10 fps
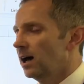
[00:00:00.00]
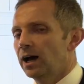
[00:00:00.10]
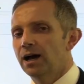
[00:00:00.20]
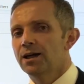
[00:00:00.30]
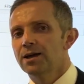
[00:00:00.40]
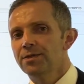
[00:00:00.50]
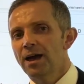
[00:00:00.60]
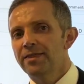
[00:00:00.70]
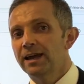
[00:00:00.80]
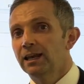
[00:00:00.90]
and
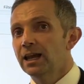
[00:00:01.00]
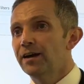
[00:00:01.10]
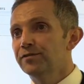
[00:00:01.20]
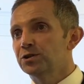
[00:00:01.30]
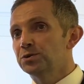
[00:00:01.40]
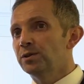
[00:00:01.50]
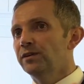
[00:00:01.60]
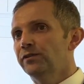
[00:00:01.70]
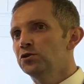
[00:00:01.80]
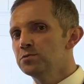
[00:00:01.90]
that then left us with a
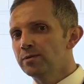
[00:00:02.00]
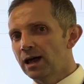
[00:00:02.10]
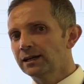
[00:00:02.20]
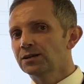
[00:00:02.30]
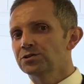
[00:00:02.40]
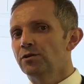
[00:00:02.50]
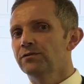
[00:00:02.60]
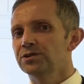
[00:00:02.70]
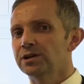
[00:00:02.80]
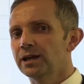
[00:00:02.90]
few blanks,
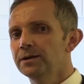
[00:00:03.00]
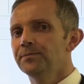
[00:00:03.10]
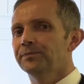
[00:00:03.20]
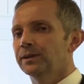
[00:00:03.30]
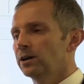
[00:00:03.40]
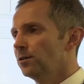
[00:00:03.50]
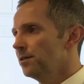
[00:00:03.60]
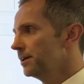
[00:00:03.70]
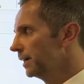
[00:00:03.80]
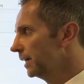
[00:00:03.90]
obviously,
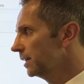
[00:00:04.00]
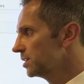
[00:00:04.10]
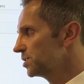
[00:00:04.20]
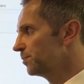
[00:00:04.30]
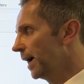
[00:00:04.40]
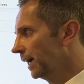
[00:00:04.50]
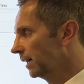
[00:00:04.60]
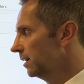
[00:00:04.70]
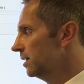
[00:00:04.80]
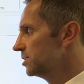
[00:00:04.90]
on the
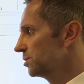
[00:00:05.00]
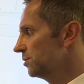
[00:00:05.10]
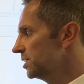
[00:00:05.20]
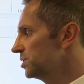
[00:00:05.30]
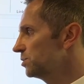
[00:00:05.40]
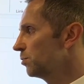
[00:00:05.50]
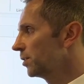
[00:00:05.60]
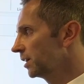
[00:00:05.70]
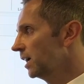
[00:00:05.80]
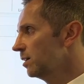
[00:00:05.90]
spec. So this is what
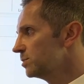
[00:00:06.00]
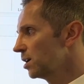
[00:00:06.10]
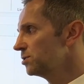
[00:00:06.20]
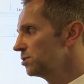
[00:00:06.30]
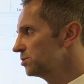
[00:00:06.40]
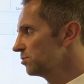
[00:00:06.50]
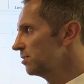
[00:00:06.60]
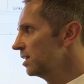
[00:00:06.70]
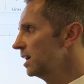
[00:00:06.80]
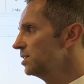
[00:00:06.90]
it came down to. So
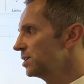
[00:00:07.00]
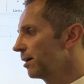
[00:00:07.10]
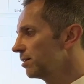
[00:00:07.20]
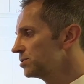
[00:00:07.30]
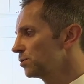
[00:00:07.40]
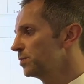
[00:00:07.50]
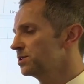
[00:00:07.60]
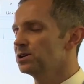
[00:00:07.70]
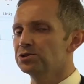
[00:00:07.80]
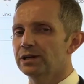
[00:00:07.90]
these areas are
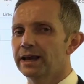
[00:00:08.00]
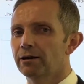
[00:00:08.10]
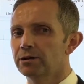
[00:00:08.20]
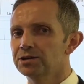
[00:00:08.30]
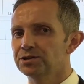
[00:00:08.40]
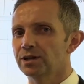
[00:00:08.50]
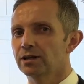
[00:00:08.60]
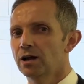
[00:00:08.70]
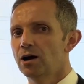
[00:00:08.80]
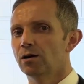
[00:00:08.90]
potentially areas
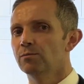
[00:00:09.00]
that are